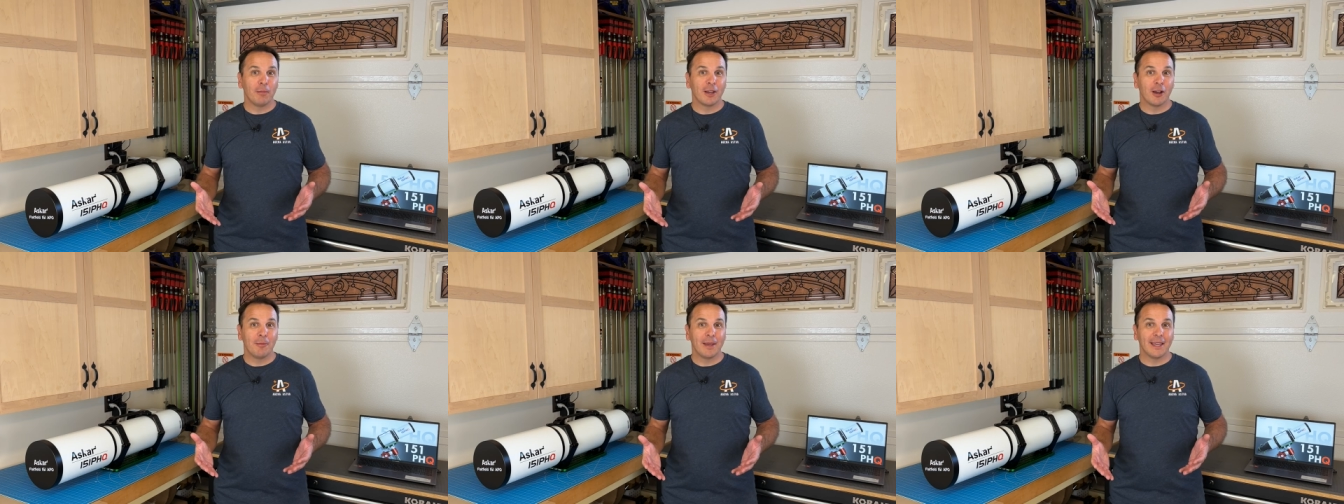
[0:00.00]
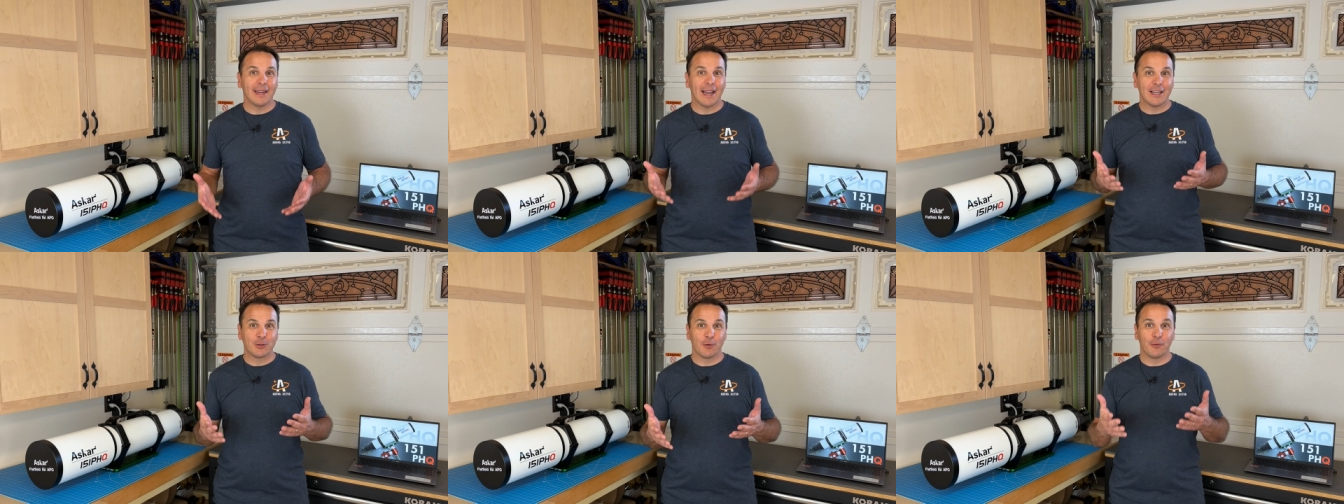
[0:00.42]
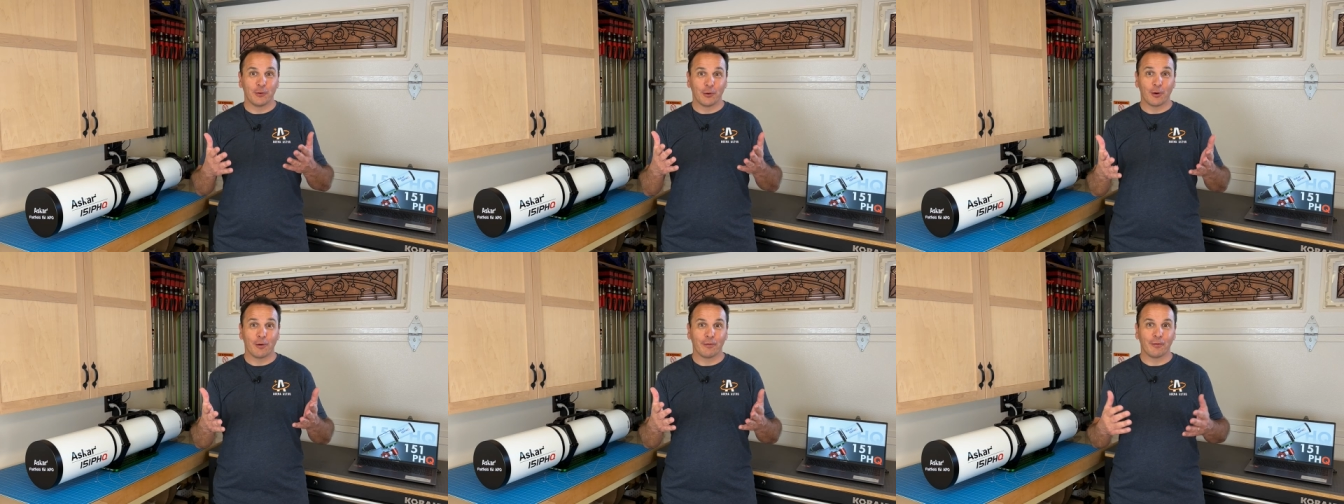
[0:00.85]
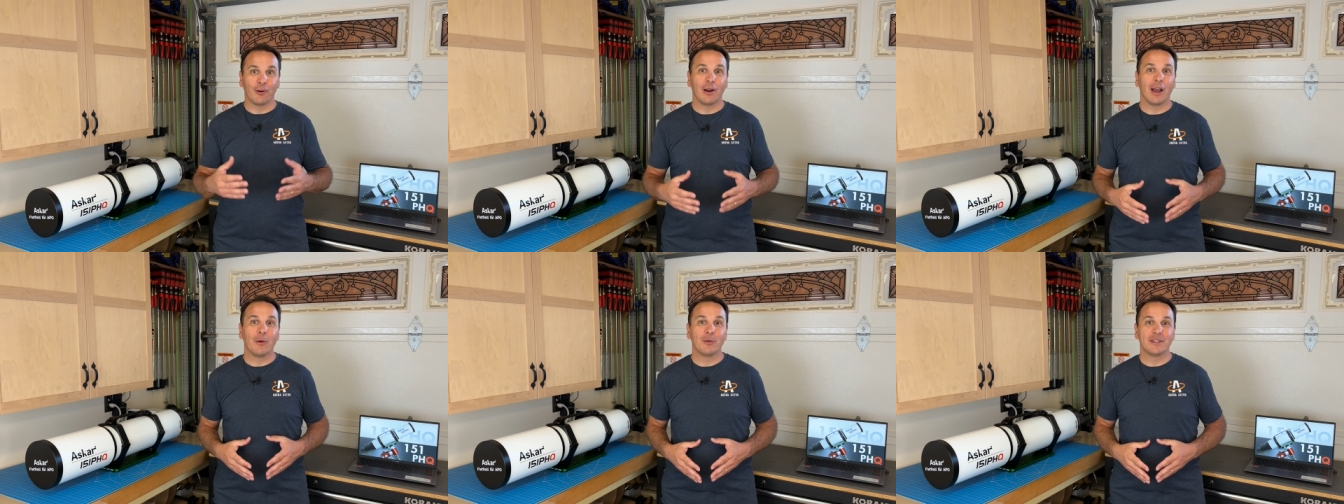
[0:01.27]
becoming an
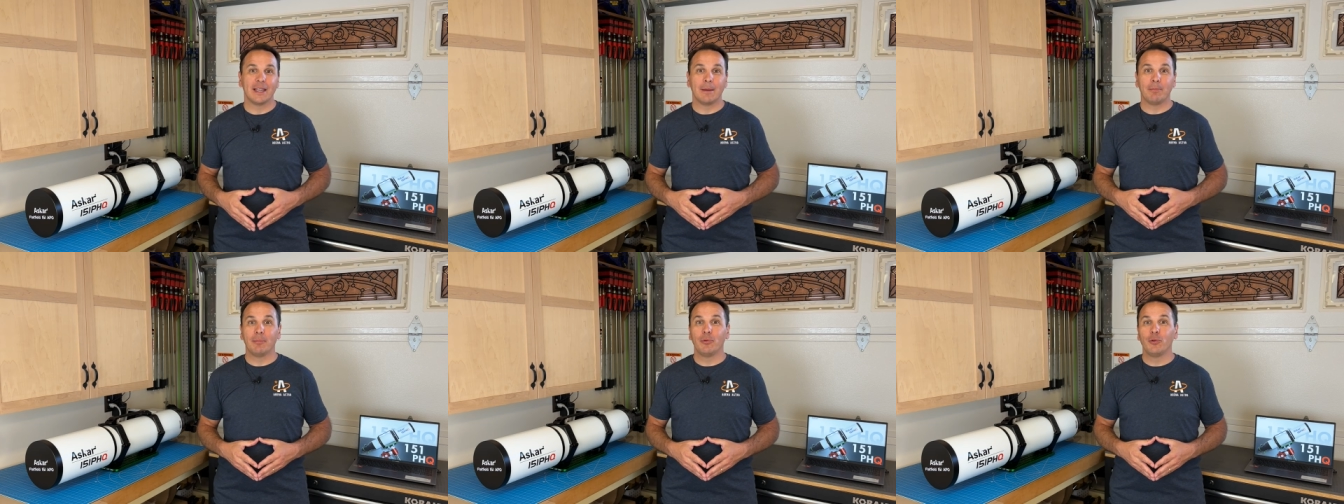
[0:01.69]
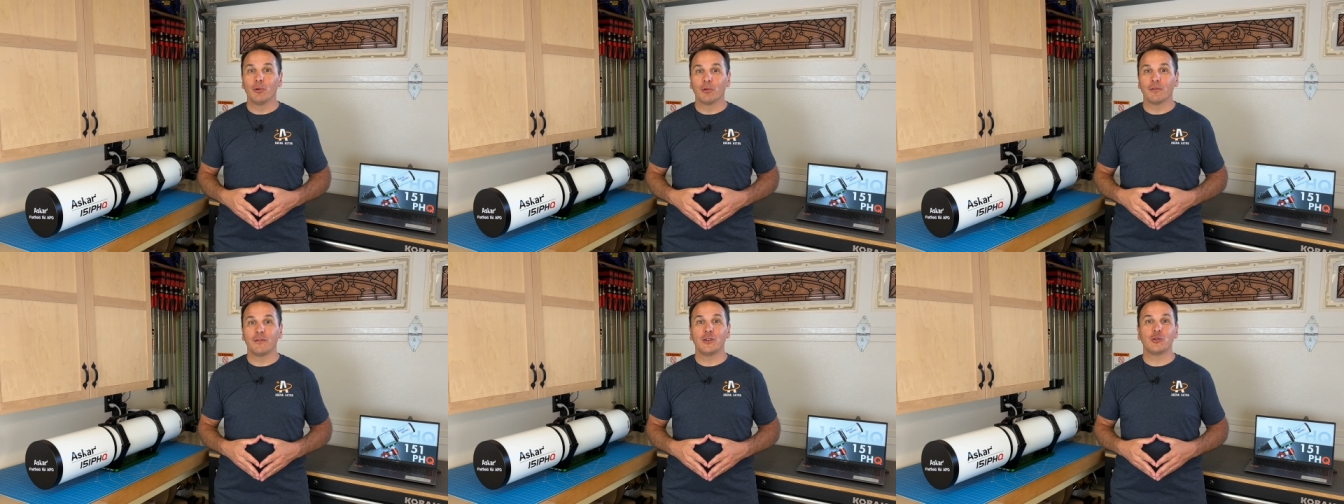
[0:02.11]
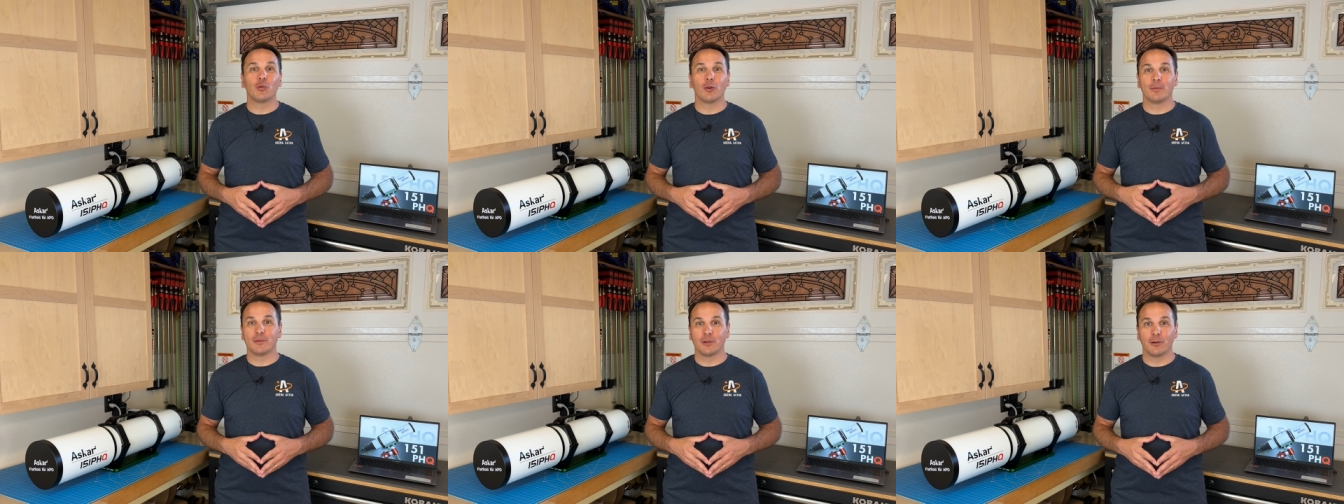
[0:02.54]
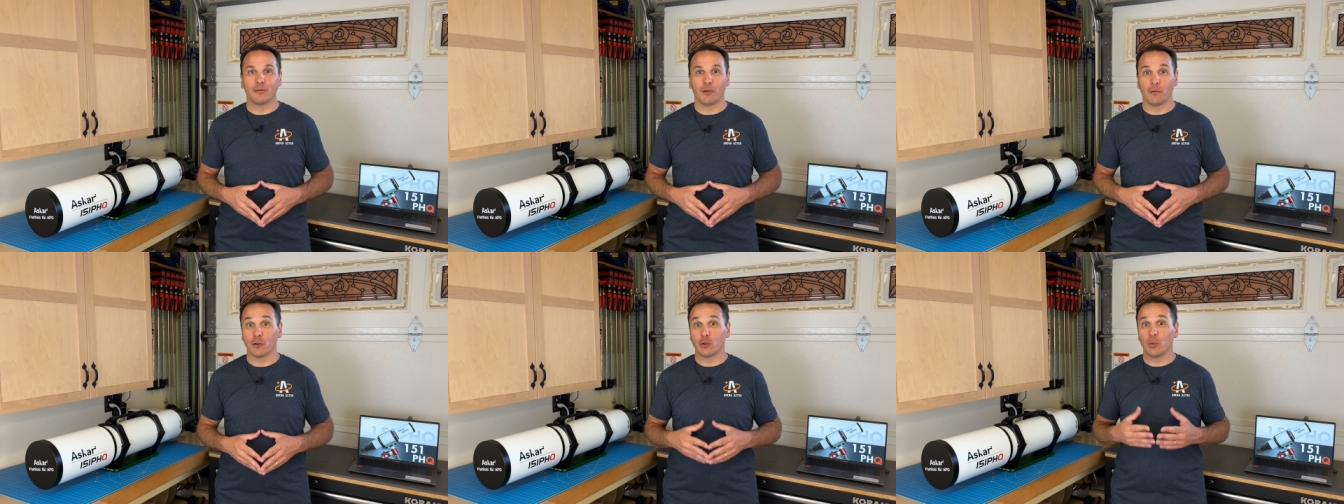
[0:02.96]
astrophotographer, I was a pure visual
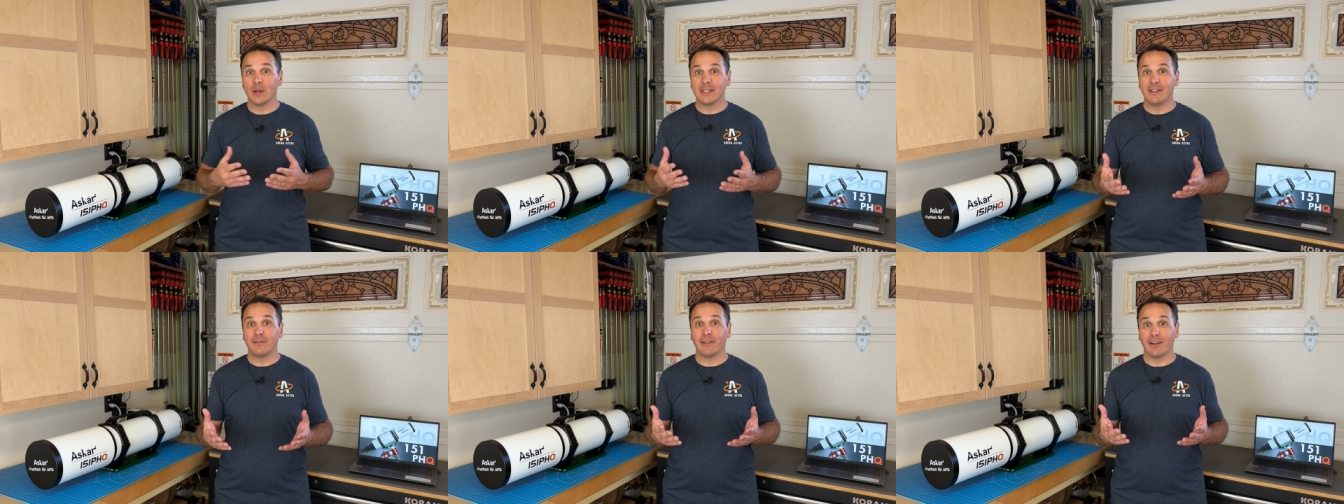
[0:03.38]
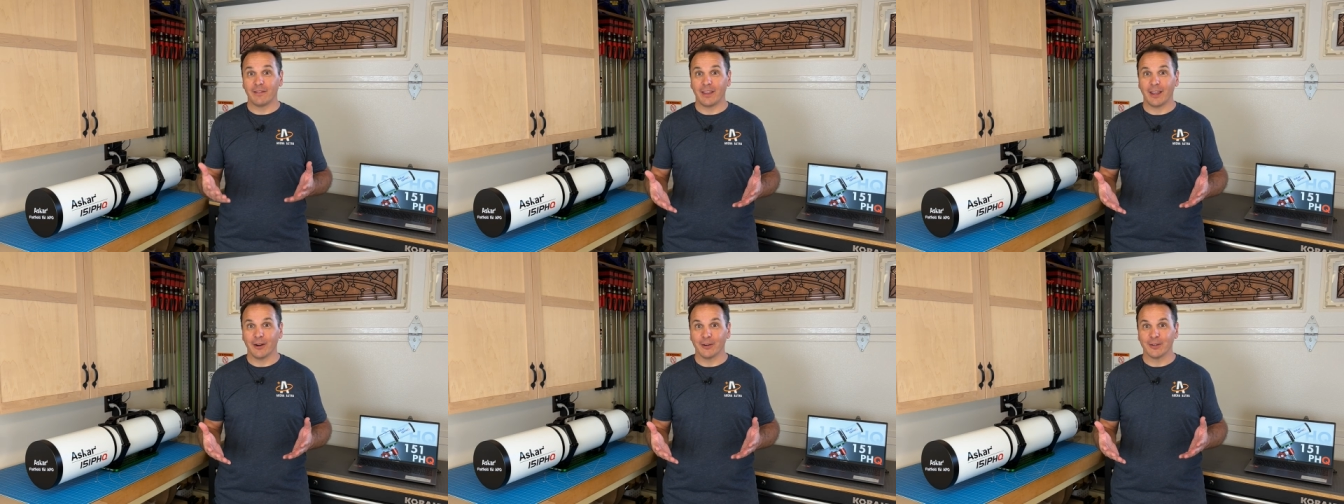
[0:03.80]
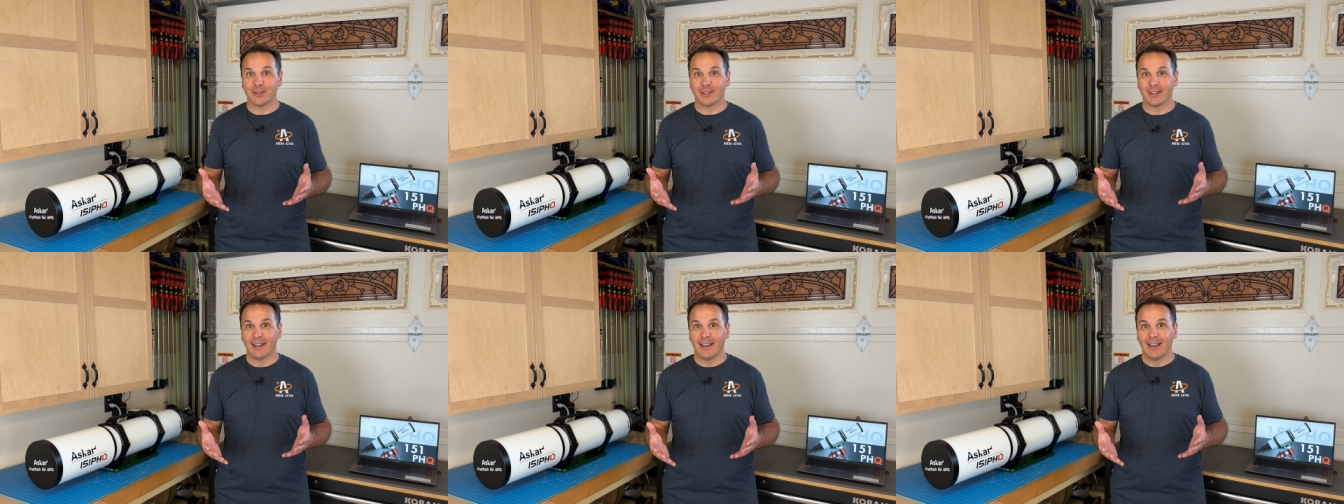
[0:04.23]
observer for 25 years,